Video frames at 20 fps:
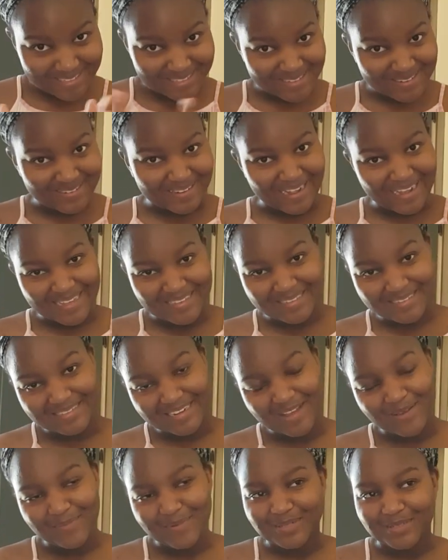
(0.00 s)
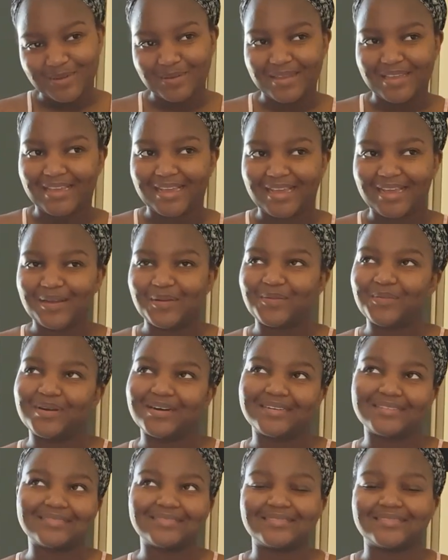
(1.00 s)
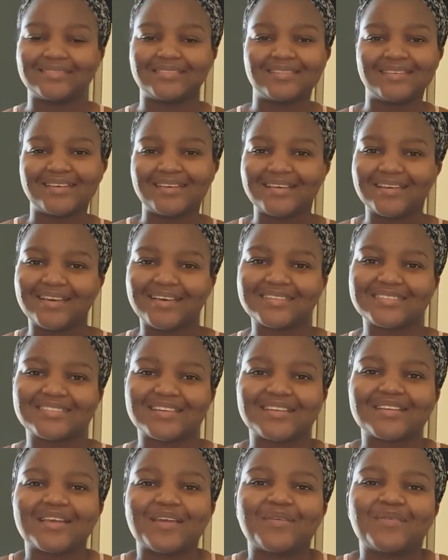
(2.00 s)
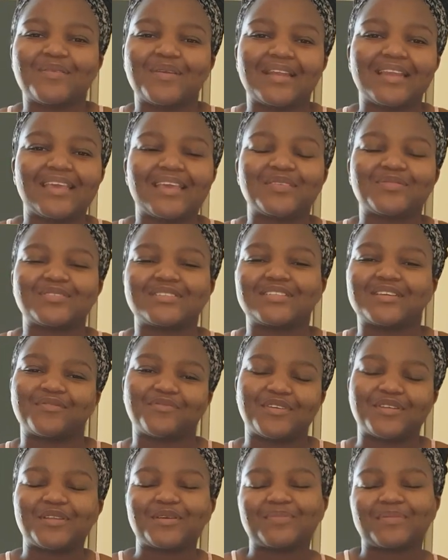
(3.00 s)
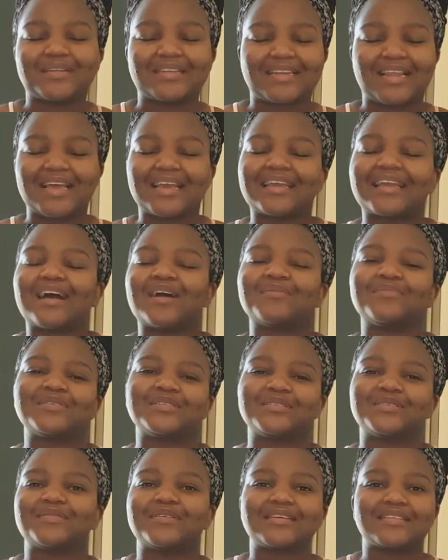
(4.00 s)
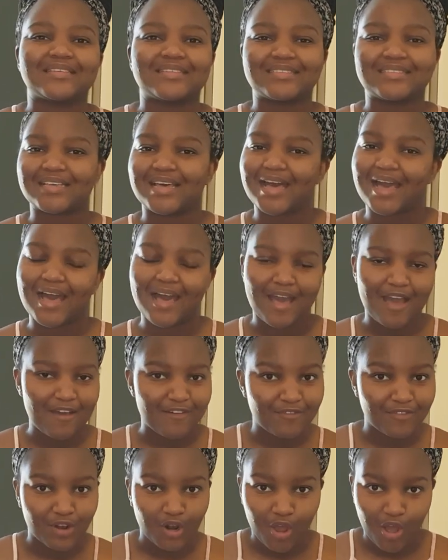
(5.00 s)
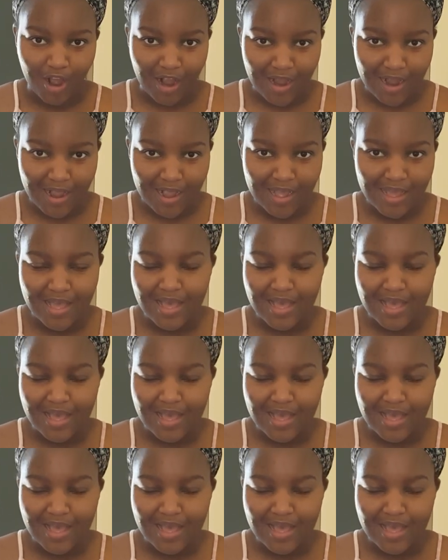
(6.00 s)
So guys, today I've been doing, well, it's not a really interesting video, but like I'll be doing this a vlog.